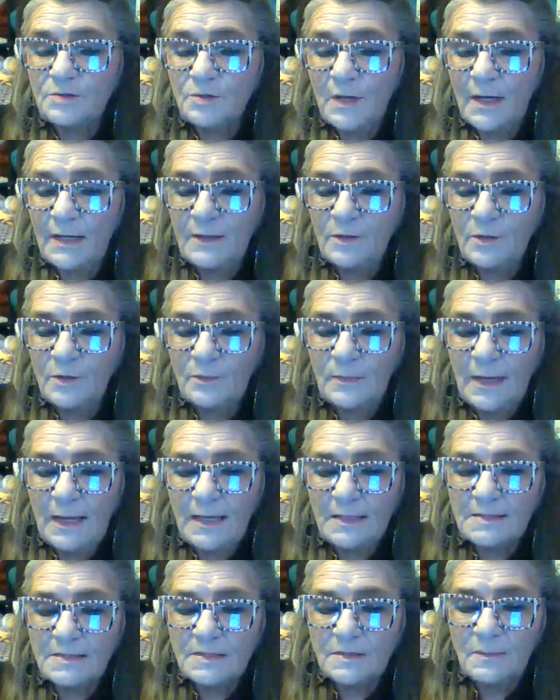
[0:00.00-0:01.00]
trying her
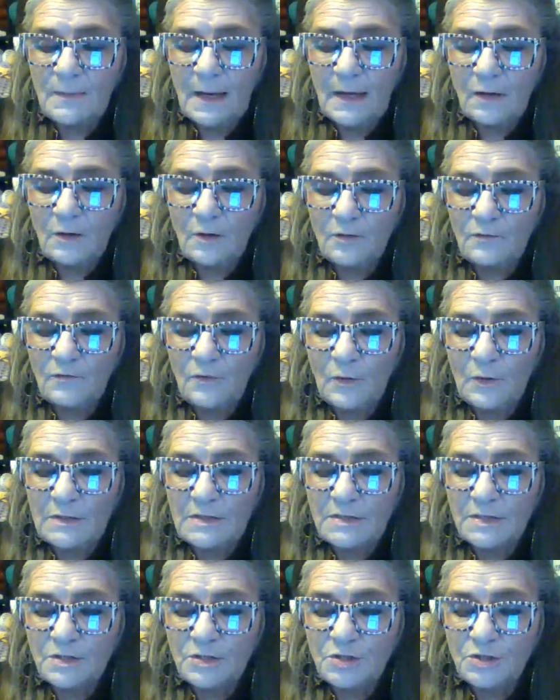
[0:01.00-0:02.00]
best to make her
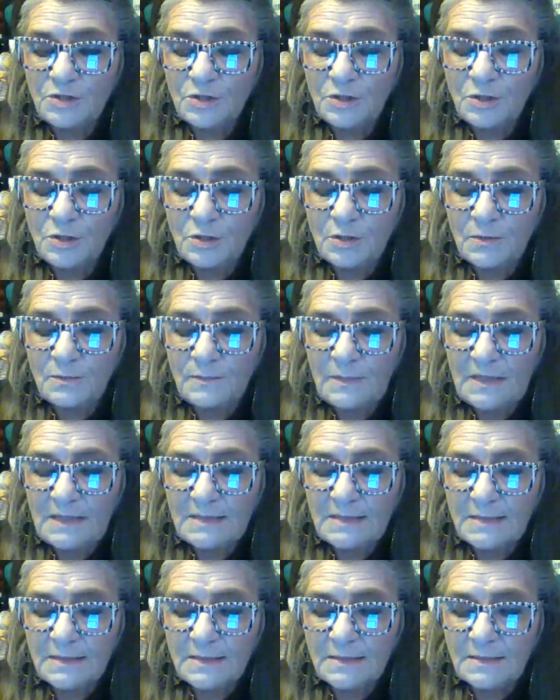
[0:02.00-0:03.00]
voice assured and
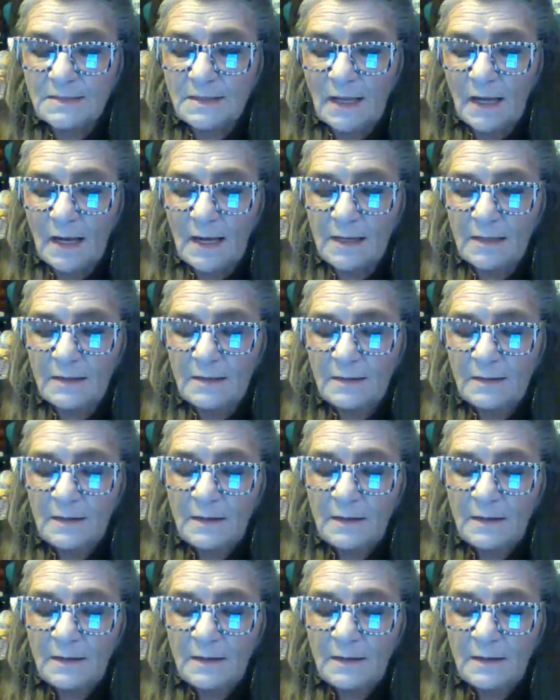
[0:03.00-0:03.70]
businesslike.